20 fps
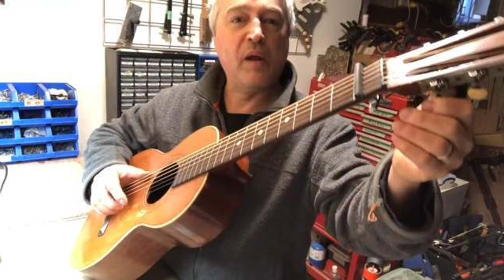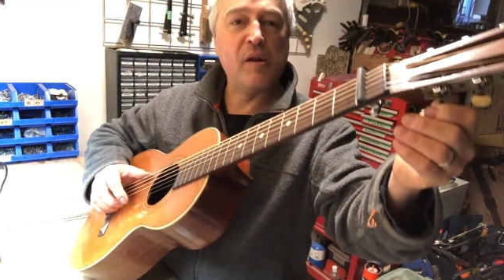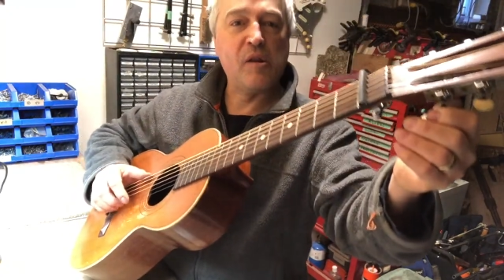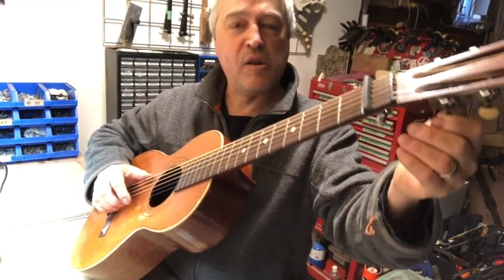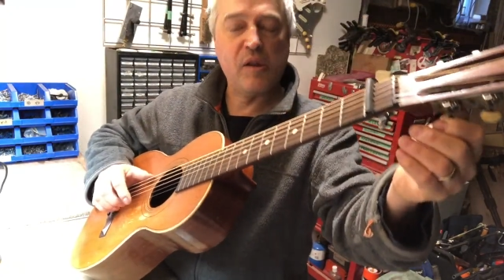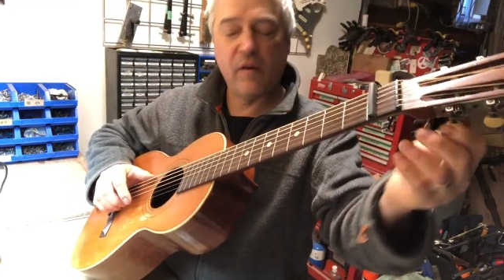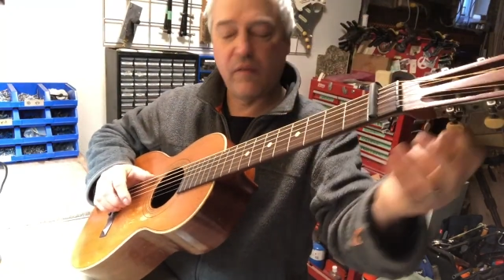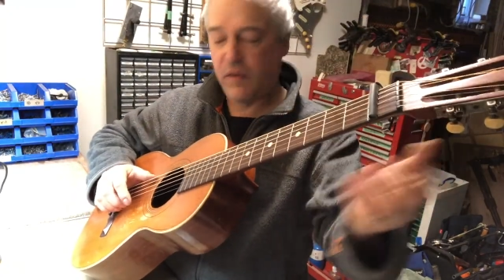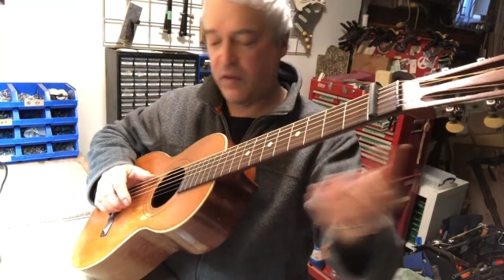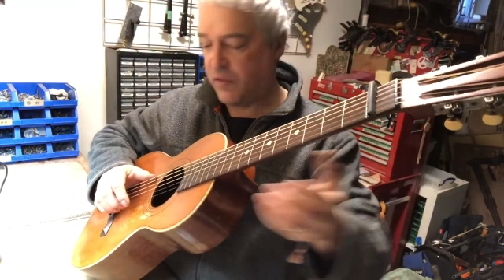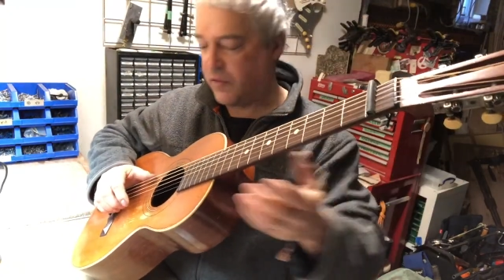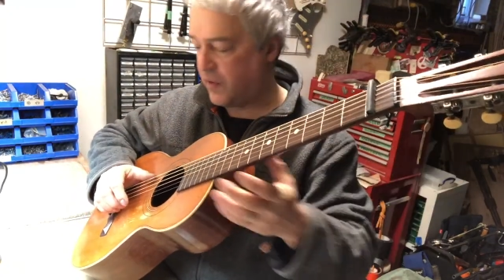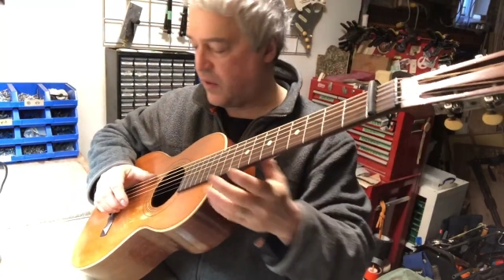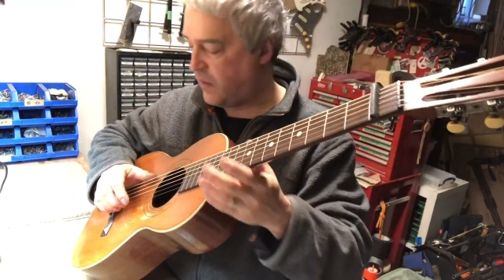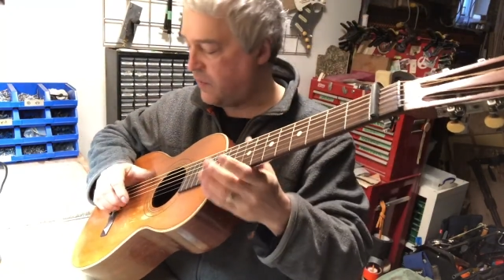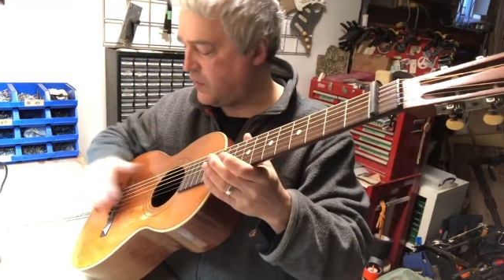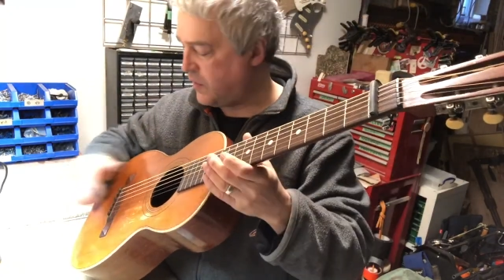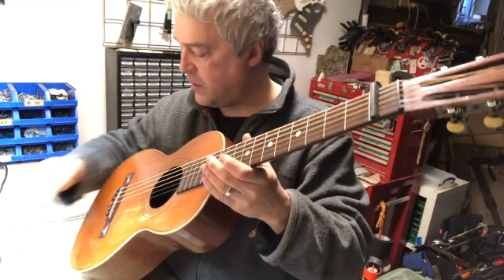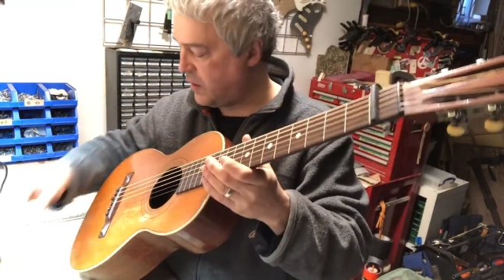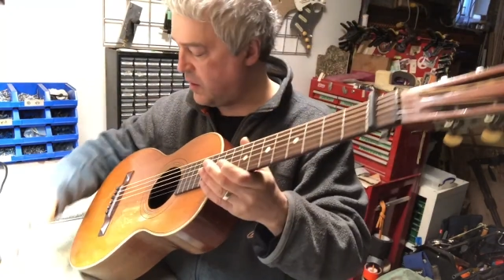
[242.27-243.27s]

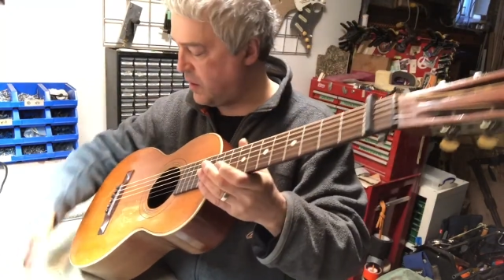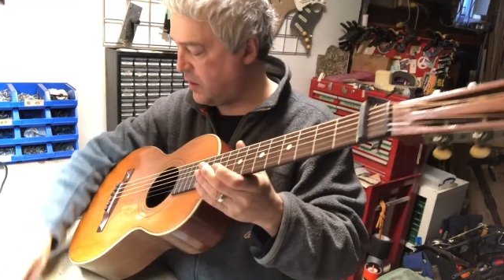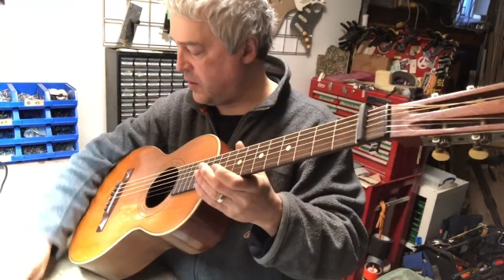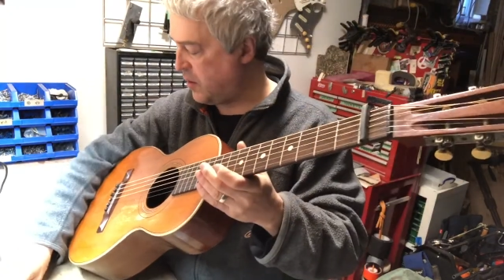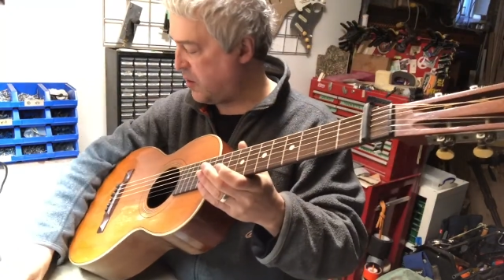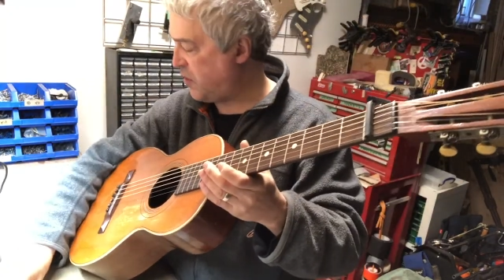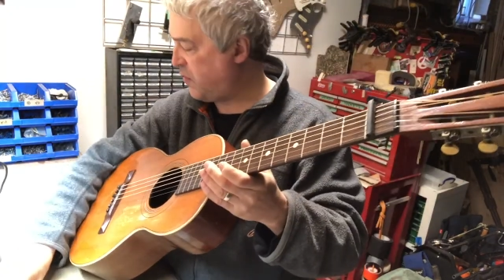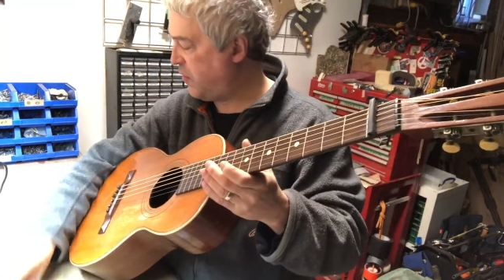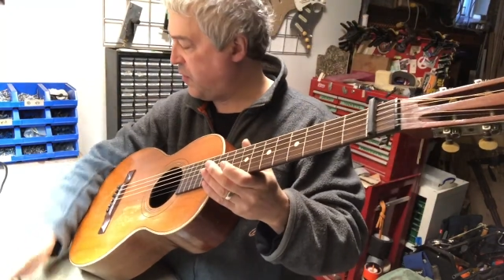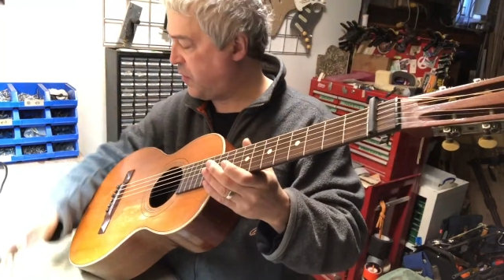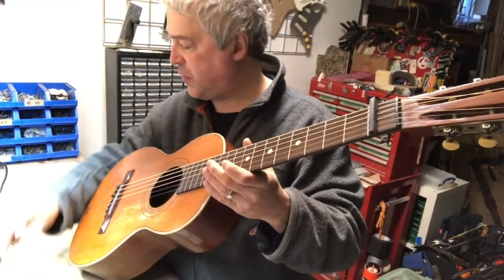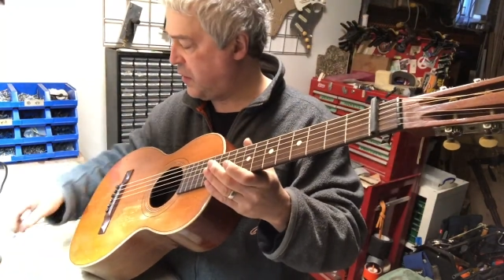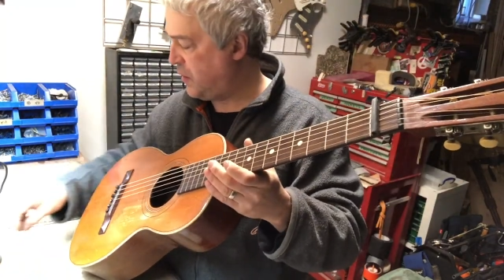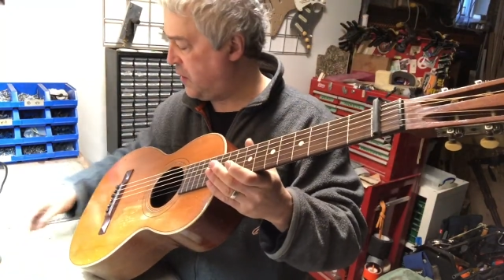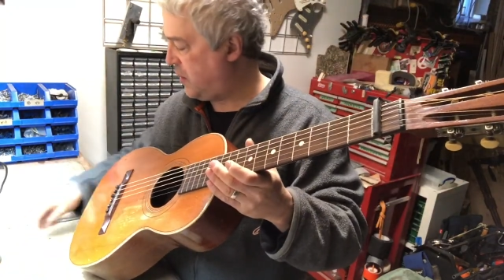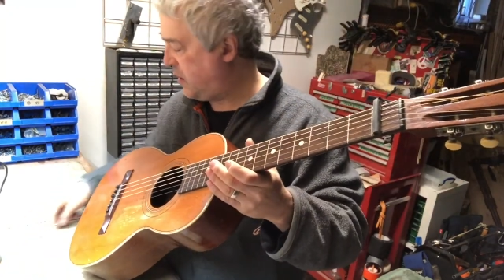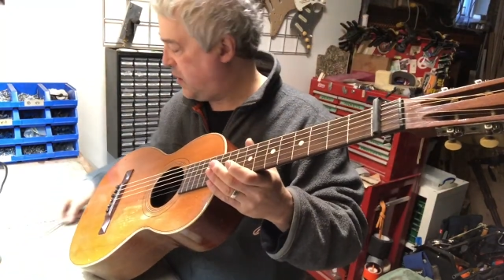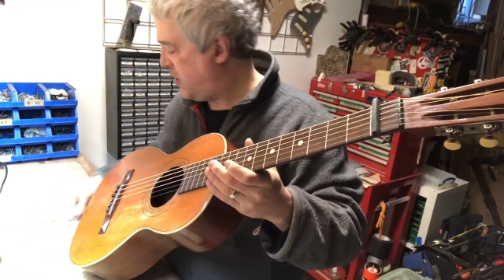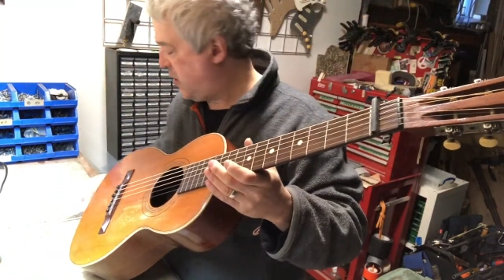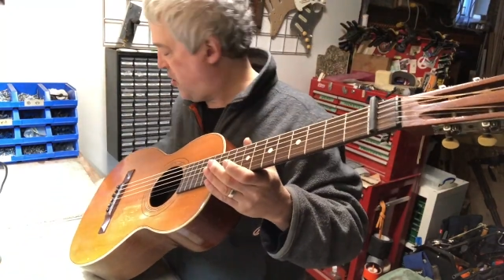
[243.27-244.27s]
$75 for
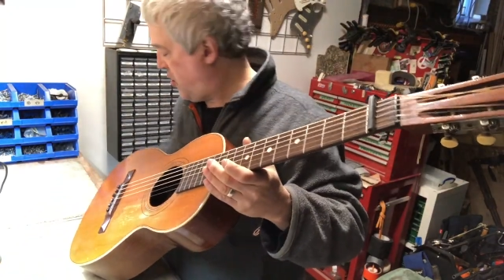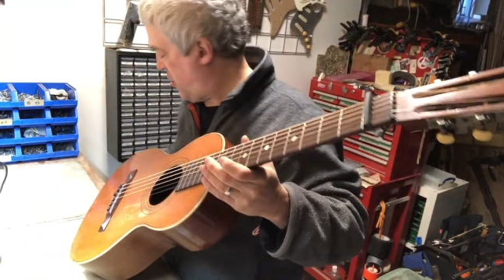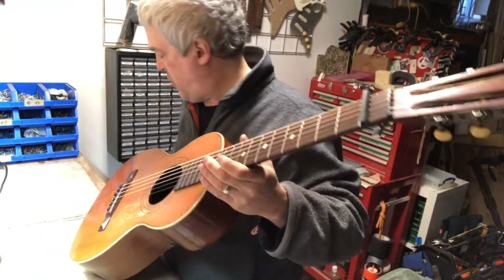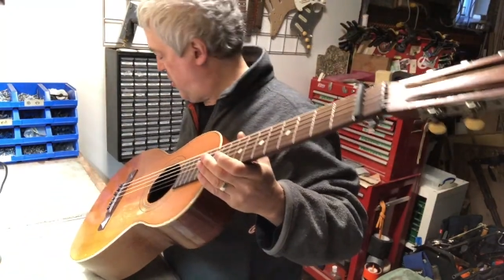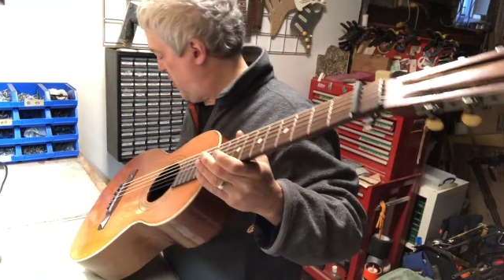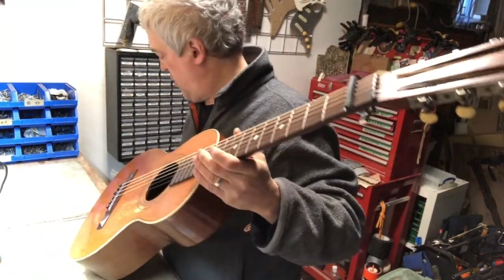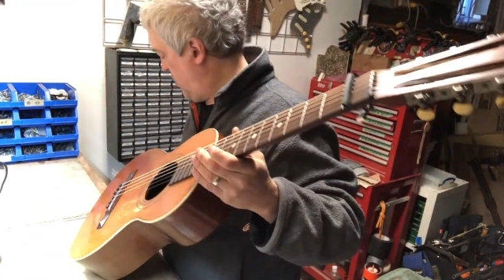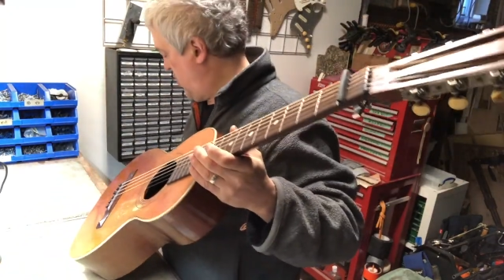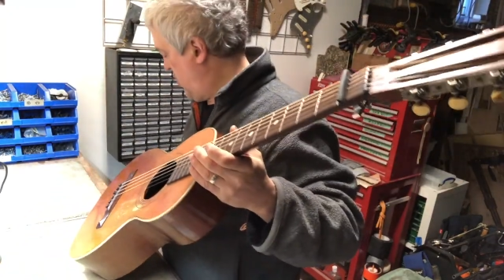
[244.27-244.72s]
things.